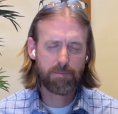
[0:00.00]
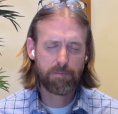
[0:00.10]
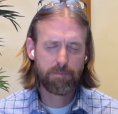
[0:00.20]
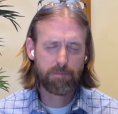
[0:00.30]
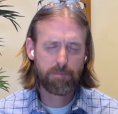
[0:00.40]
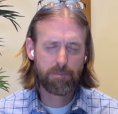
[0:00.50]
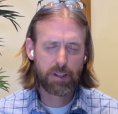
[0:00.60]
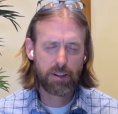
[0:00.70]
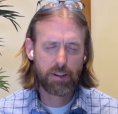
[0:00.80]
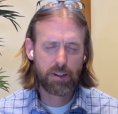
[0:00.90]

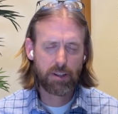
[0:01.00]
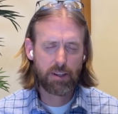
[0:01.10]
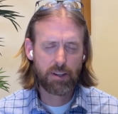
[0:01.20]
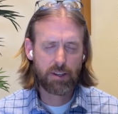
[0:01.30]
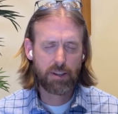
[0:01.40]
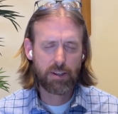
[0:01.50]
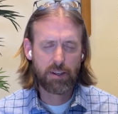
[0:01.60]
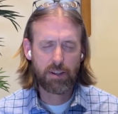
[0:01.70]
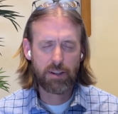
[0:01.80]
(silence)